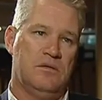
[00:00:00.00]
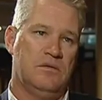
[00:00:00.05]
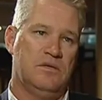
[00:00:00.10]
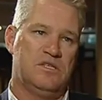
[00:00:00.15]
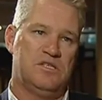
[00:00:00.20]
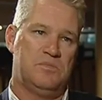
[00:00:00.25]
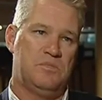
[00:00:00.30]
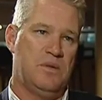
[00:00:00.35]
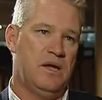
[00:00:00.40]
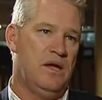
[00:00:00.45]

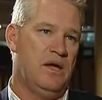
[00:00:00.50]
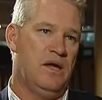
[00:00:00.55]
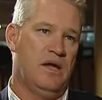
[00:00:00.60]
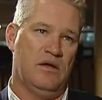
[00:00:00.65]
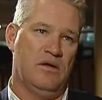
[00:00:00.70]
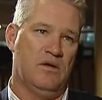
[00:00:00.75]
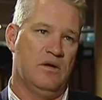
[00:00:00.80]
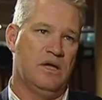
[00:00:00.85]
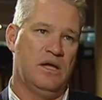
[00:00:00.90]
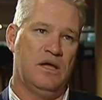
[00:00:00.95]

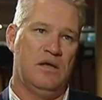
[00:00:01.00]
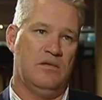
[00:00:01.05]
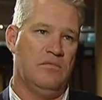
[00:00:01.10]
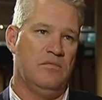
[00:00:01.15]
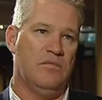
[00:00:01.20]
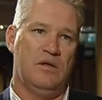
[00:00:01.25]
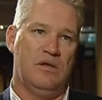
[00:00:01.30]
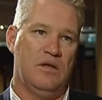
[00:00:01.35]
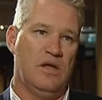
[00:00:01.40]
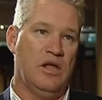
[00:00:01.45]
spearhead. Like he,
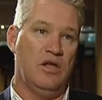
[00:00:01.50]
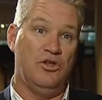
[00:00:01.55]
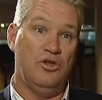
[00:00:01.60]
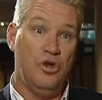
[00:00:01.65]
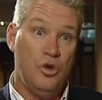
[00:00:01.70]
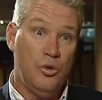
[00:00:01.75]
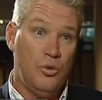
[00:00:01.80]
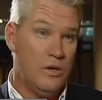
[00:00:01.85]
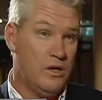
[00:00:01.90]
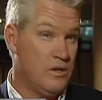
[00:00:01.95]
he
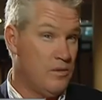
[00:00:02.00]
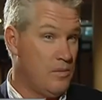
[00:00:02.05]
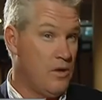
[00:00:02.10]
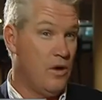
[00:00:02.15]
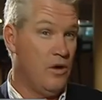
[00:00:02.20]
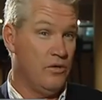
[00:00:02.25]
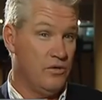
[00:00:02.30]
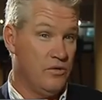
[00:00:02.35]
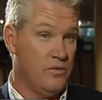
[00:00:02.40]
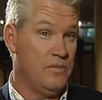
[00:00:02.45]
knew when to
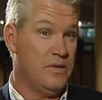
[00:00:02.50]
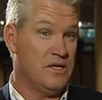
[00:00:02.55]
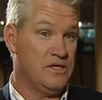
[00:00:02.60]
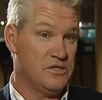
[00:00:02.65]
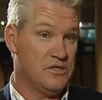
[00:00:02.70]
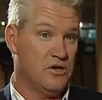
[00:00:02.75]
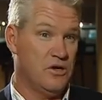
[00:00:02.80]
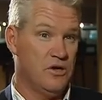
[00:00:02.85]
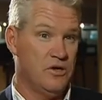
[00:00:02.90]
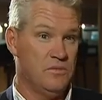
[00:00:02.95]
bowl at the
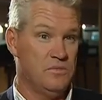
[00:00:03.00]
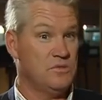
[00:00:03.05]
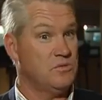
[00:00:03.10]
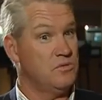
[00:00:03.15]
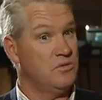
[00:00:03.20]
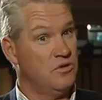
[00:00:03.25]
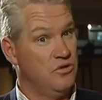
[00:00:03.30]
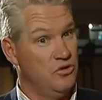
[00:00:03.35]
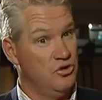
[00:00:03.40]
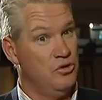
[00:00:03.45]
best times
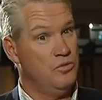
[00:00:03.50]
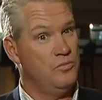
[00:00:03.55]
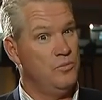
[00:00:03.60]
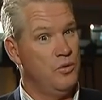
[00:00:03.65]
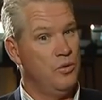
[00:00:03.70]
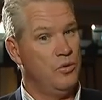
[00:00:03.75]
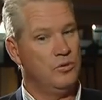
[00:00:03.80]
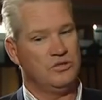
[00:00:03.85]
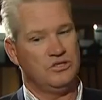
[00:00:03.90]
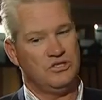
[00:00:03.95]
with the new
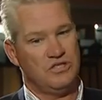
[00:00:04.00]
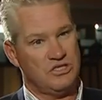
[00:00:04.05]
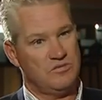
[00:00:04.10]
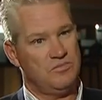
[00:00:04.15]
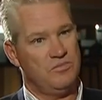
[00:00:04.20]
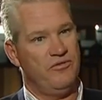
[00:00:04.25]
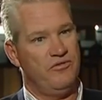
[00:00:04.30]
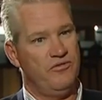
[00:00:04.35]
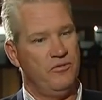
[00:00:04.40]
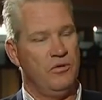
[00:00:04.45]
ball
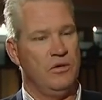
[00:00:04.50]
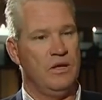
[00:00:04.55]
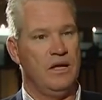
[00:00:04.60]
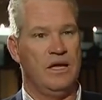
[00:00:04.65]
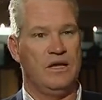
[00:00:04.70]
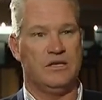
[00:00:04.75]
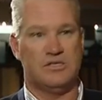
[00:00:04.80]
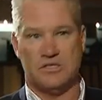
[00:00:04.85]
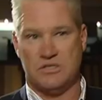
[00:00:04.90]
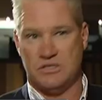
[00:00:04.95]
just before
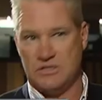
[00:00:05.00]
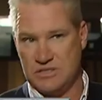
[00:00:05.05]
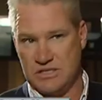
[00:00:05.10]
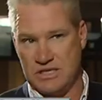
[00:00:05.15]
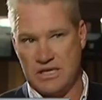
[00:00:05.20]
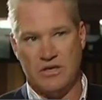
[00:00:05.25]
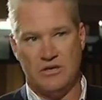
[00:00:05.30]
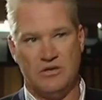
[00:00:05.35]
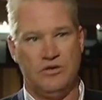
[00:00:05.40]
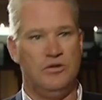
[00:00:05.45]
lunch,
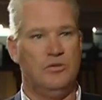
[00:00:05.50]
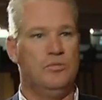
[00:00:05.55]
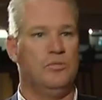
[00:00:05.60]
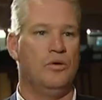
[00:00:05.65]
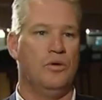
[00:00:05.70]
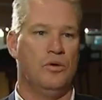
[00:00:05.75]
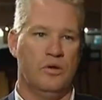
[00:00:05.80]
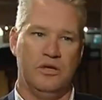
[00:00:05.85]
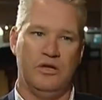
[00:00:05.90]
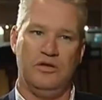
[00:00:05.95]
second new
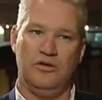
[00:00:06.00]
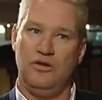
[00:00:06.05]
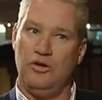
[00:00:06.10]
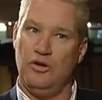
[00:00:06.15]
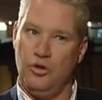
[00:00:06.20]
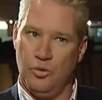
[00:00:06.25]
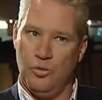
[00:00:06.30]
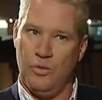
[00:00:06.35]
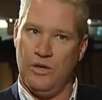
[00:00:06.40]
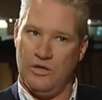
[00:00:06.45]
ball. He
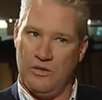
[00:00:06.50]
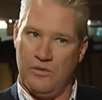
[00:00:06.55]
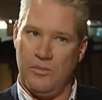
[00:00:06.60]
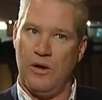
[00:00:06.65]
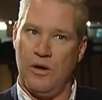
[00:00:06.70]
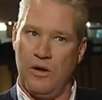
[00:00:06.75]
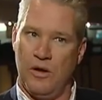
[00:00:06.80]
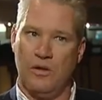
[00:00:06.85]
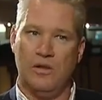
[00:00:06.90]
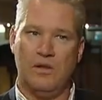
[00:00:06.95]
knew when to
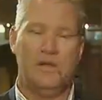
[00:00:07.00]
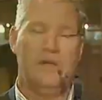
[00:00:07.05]
bowl